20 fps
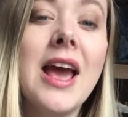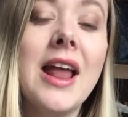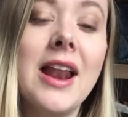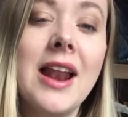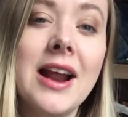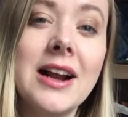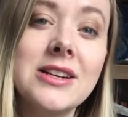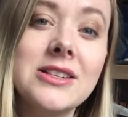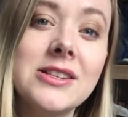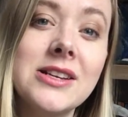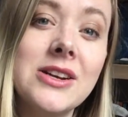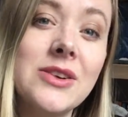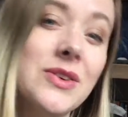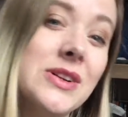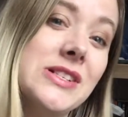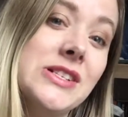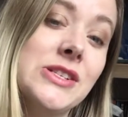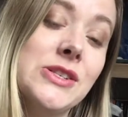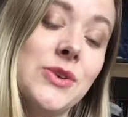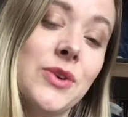and it actually
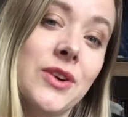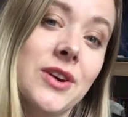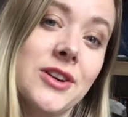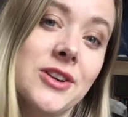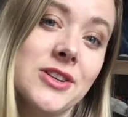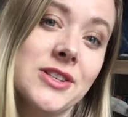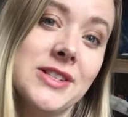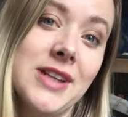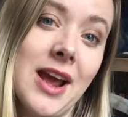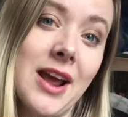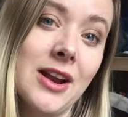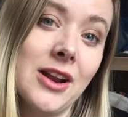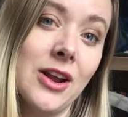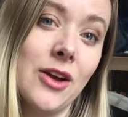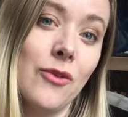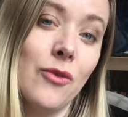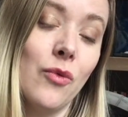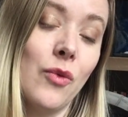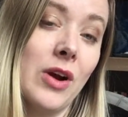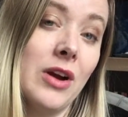increases your understanding
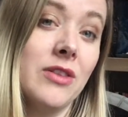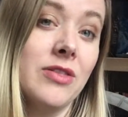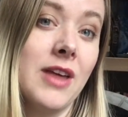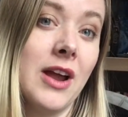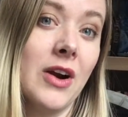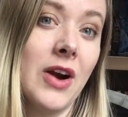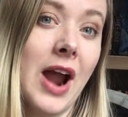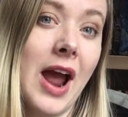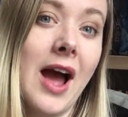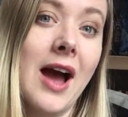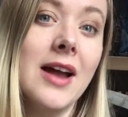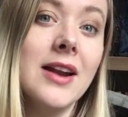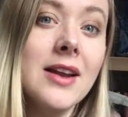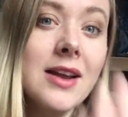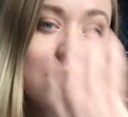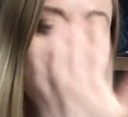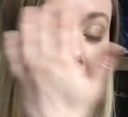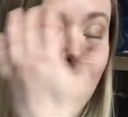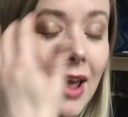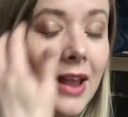of where they're at.
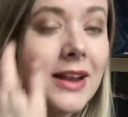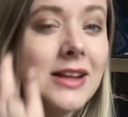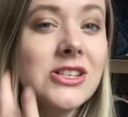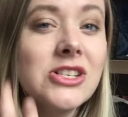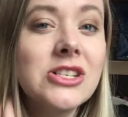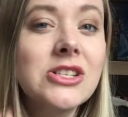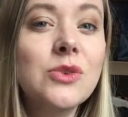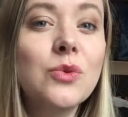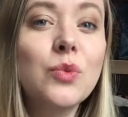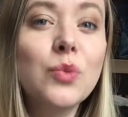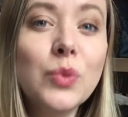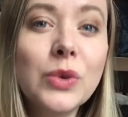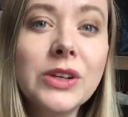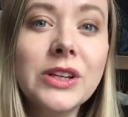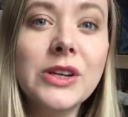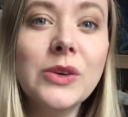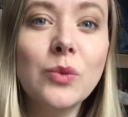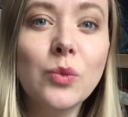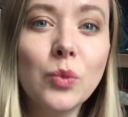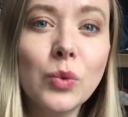And it's just a
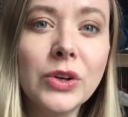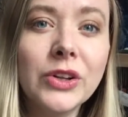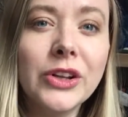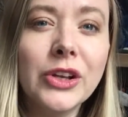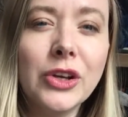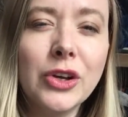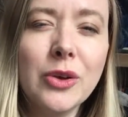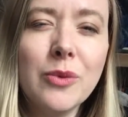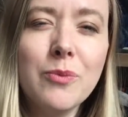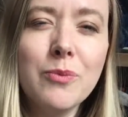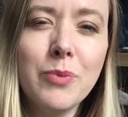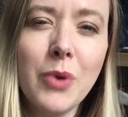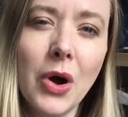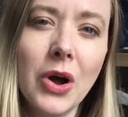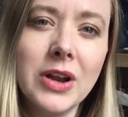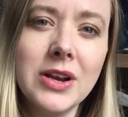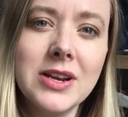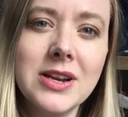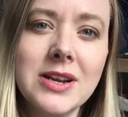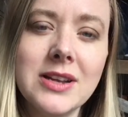really, really good
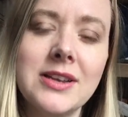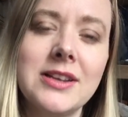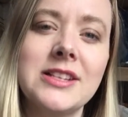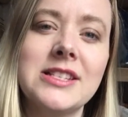bonding